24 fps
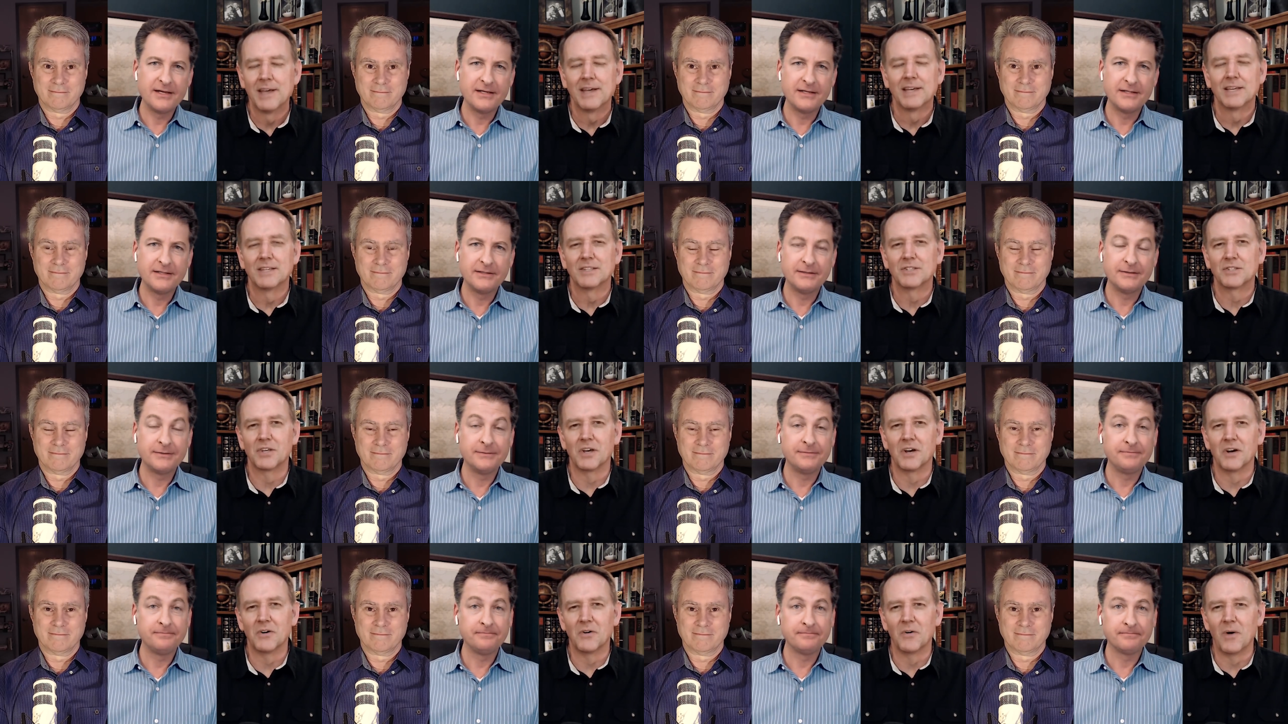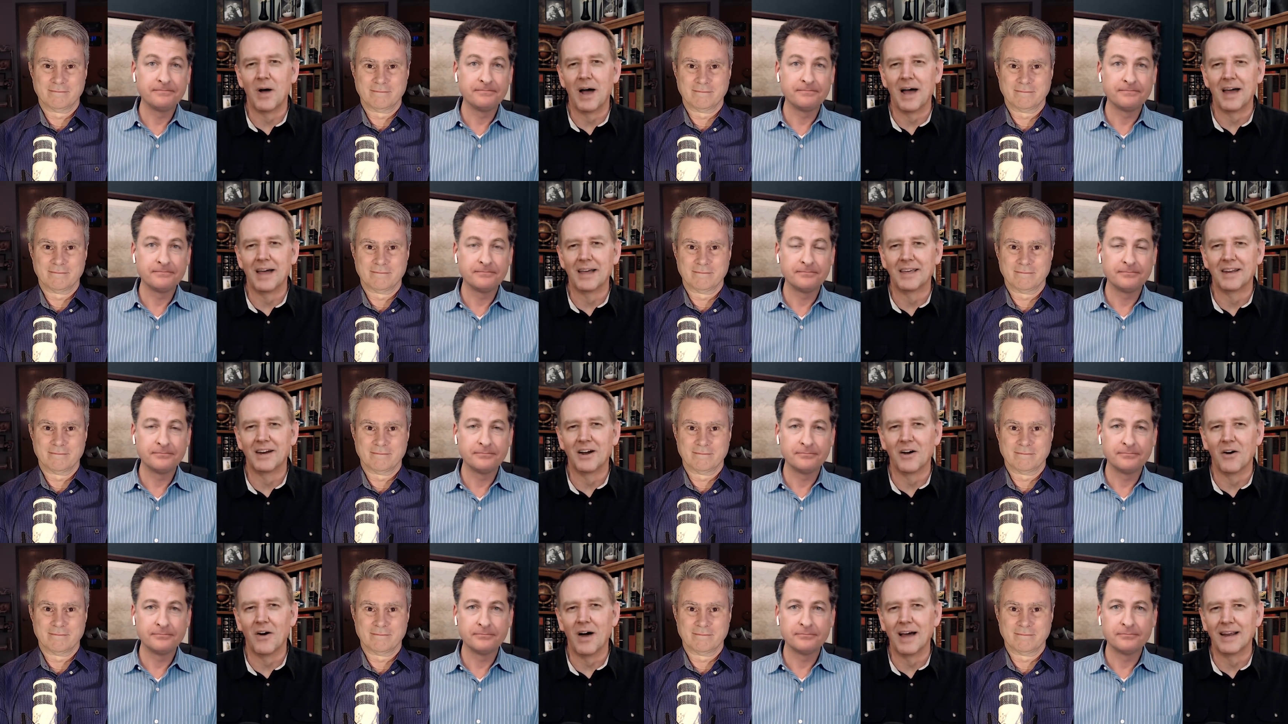Speaker 1: So, uh, you
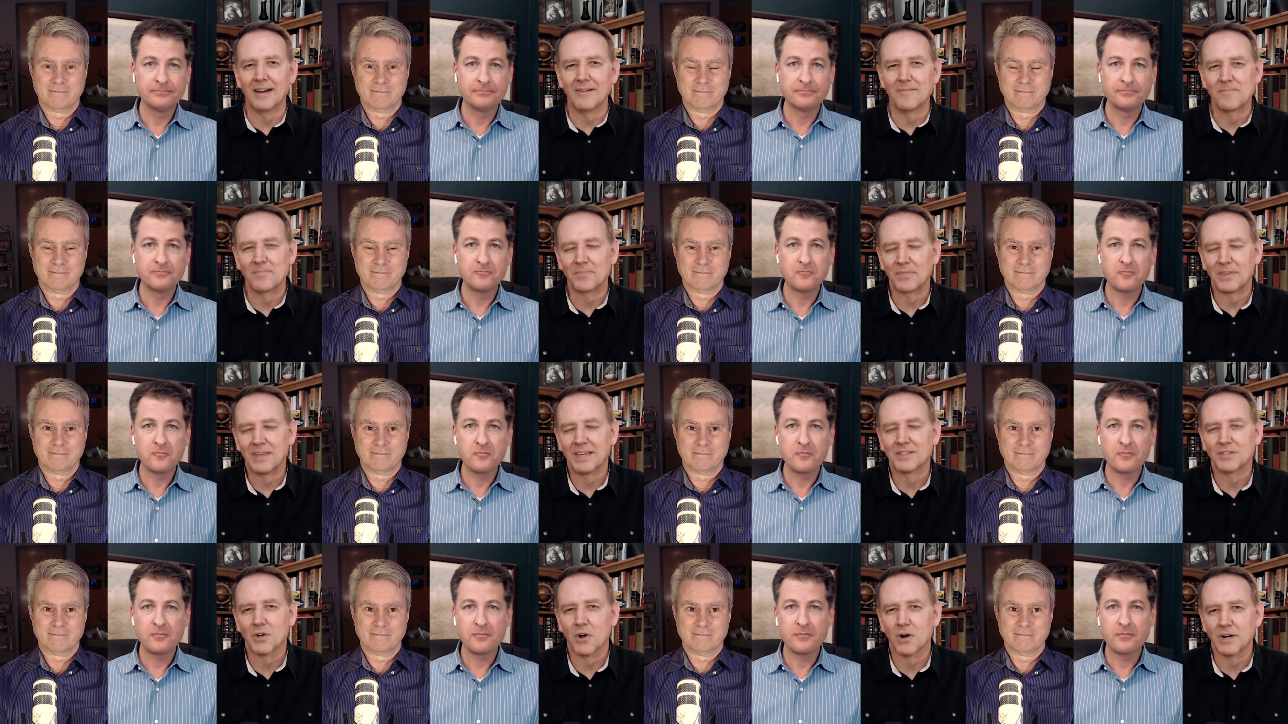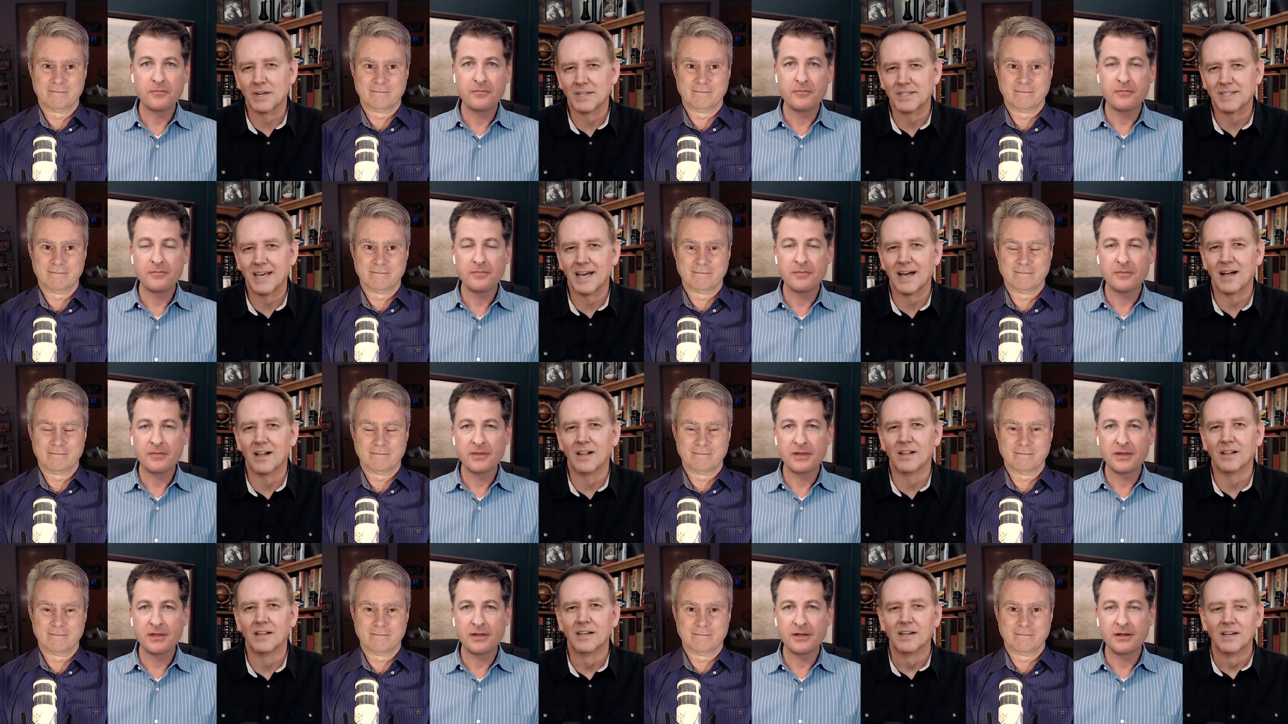know, I it's hard to
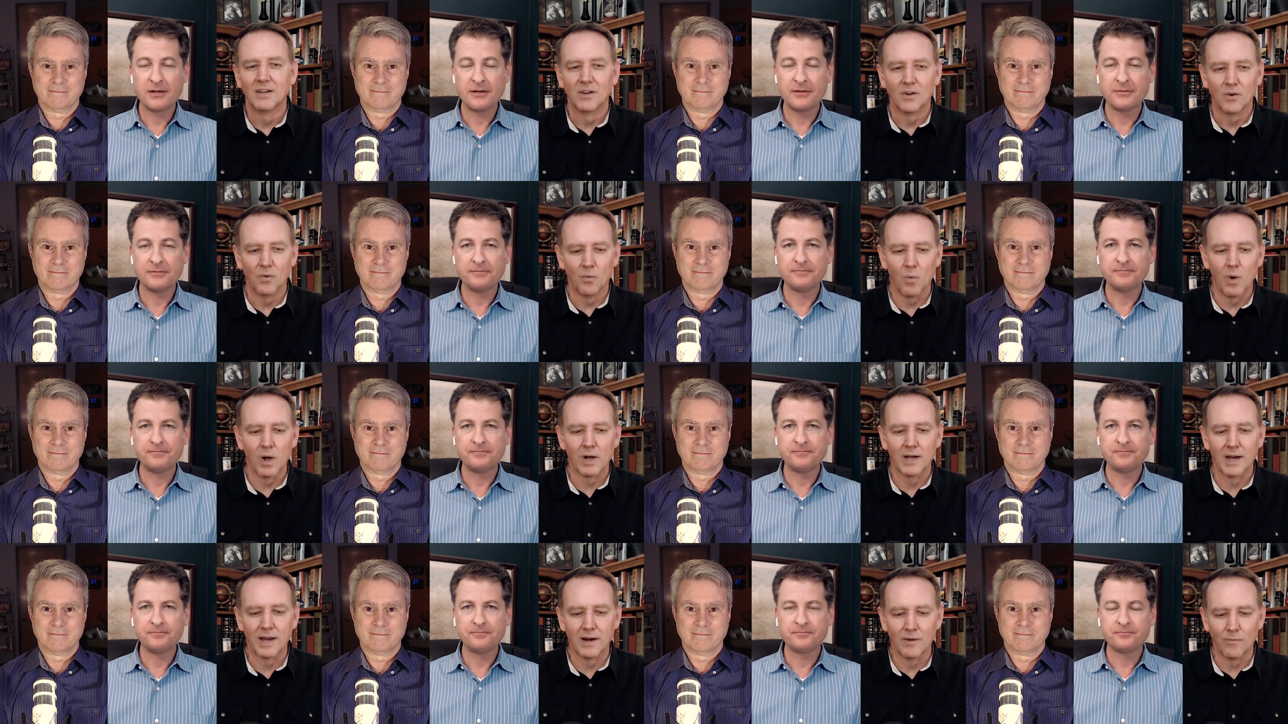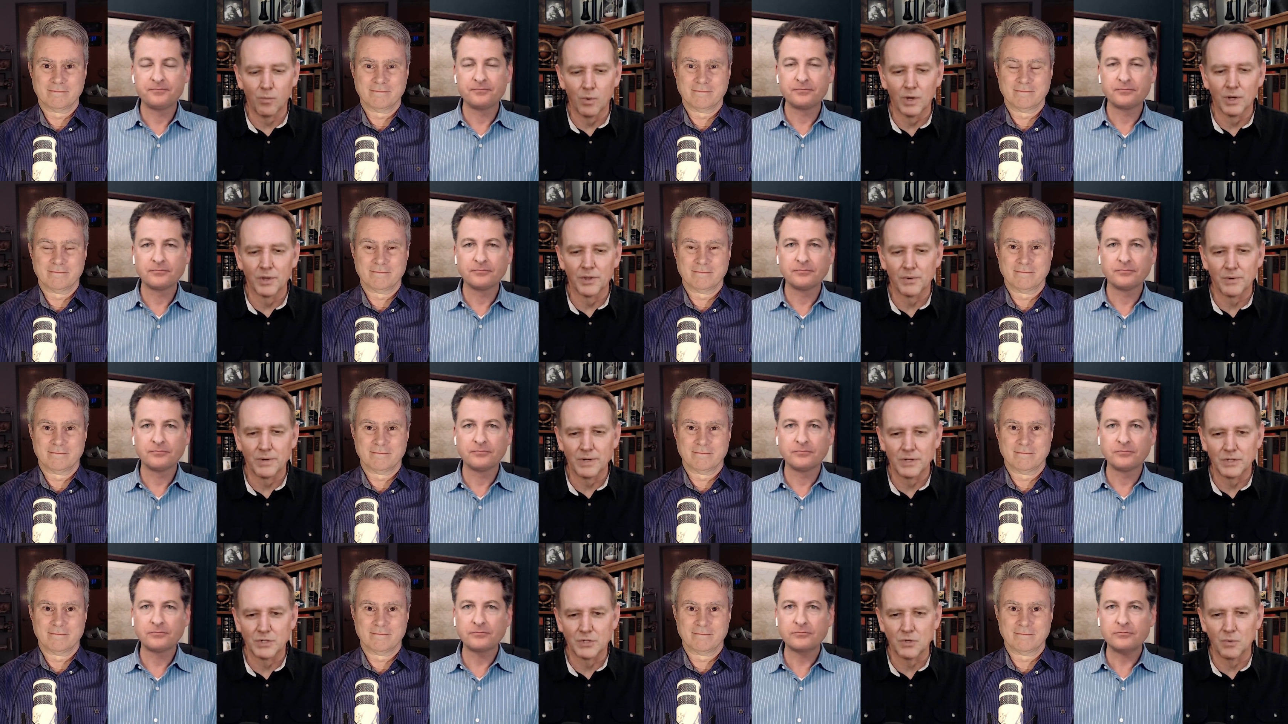tell what kind of will there
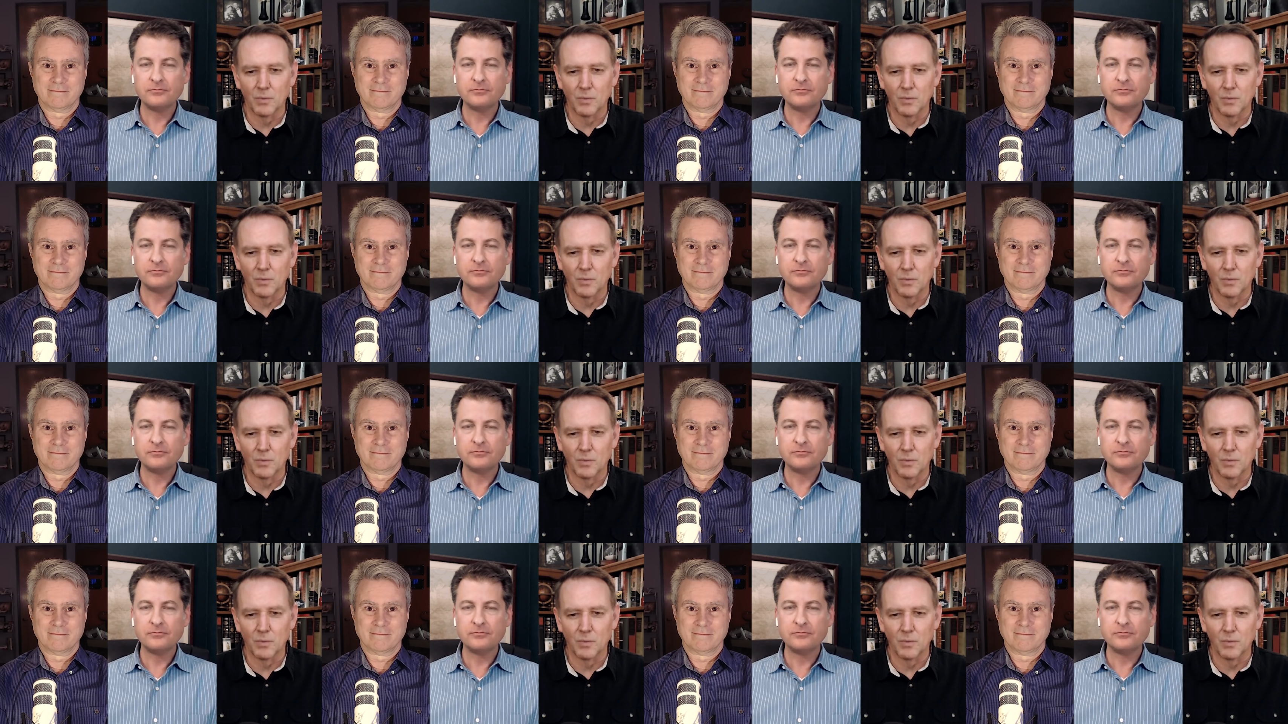is to